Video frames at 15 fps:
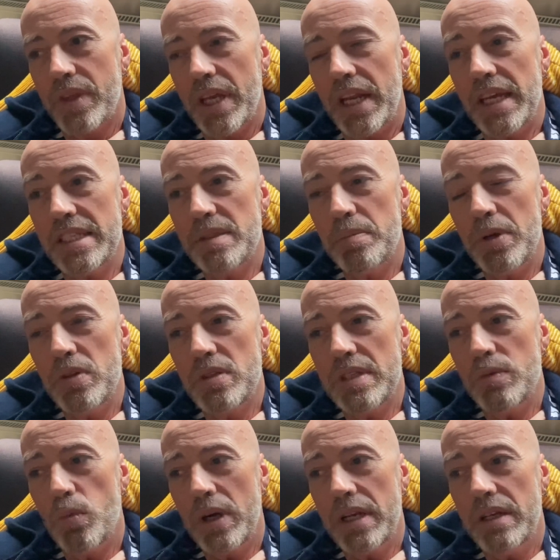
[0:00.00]
And I suppose
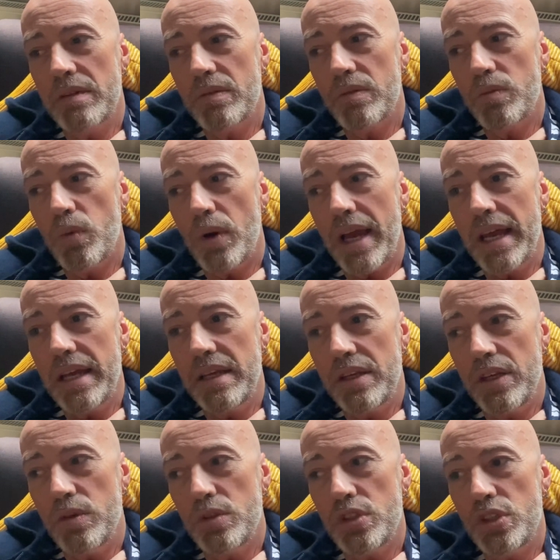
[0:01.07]
in one way,
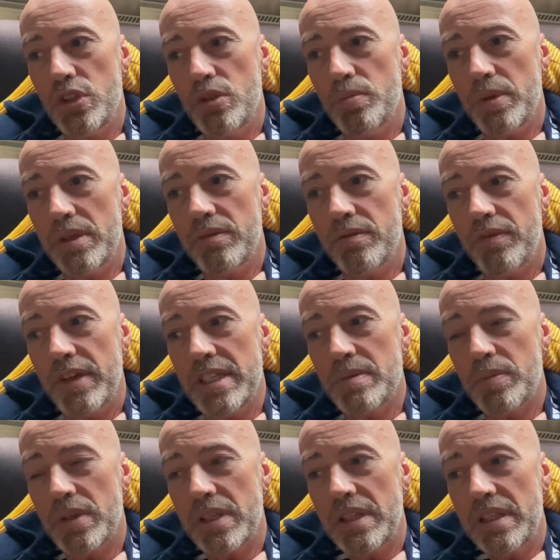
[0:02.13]
YouTube and
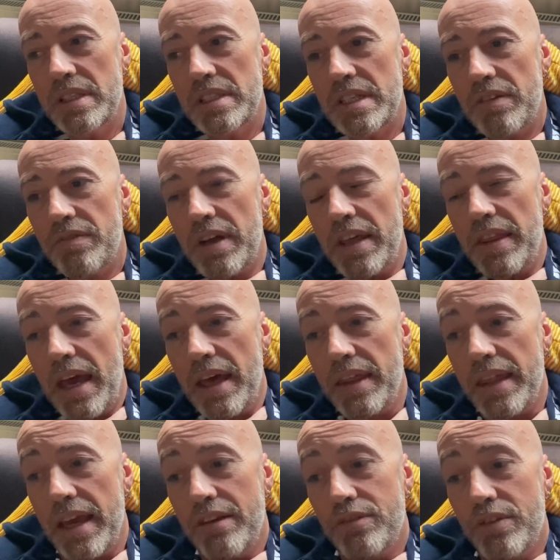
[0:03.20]
Facebook and stuff like that,
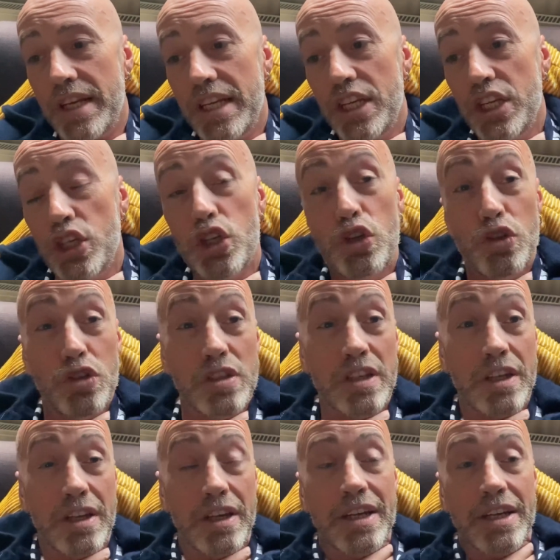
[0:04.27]
they're really good
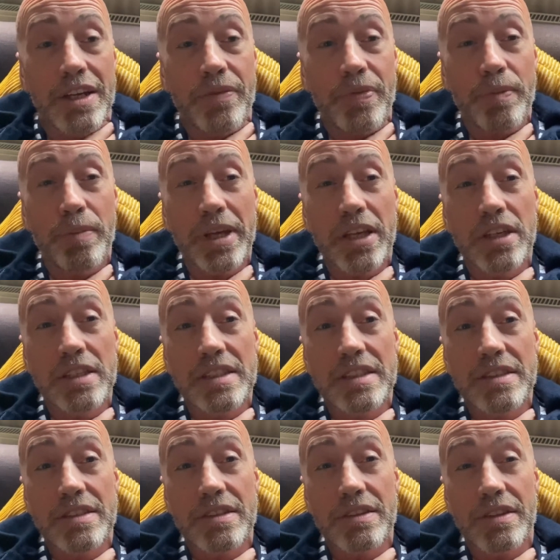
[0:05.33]

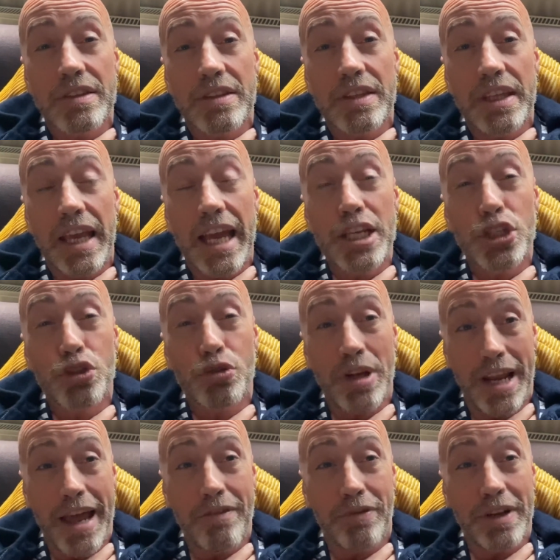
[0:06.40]
because the entry
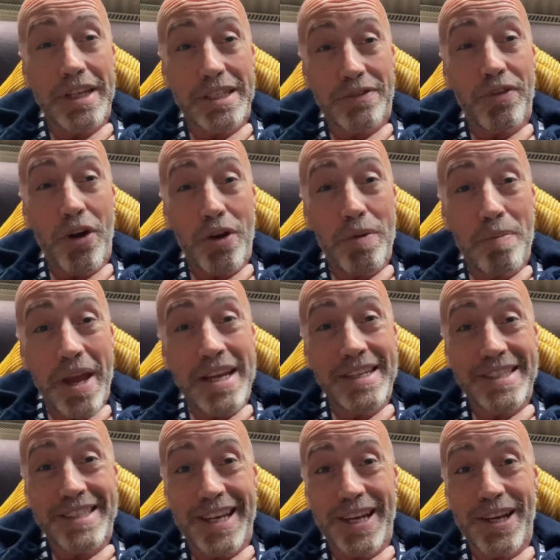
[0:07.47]
level is very
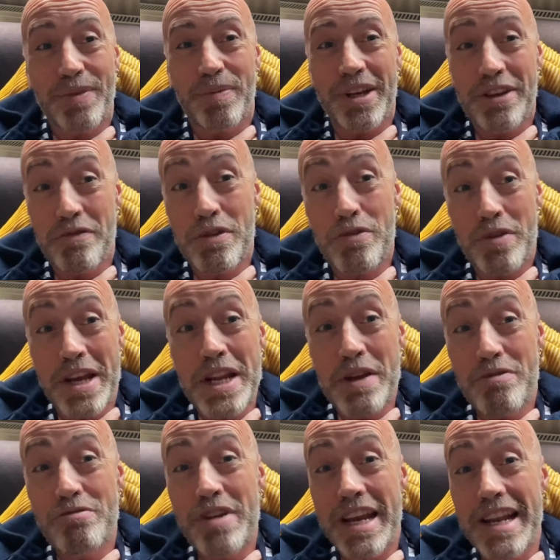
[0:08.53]
basic. But if you really,
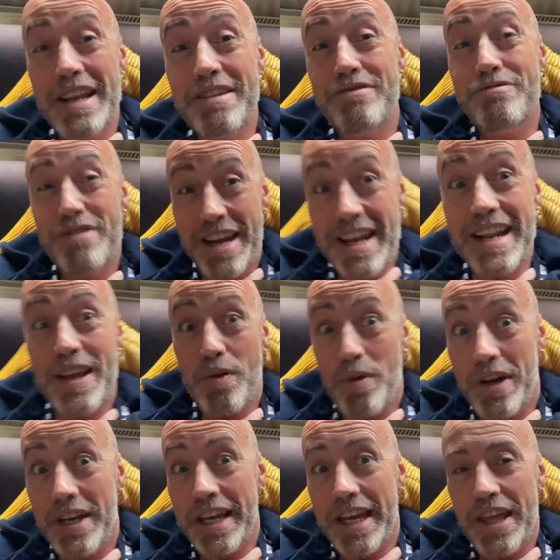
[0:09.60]
really, really
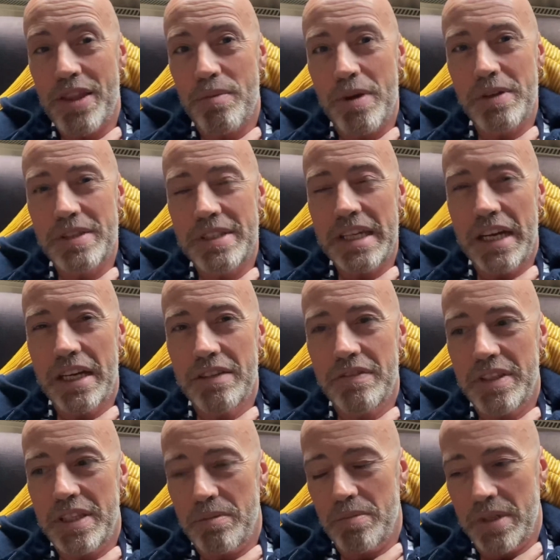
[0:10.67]
want to get the most out
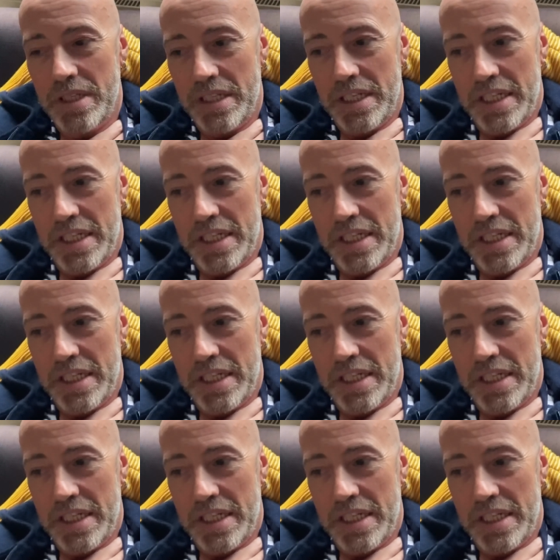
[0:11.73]
of them,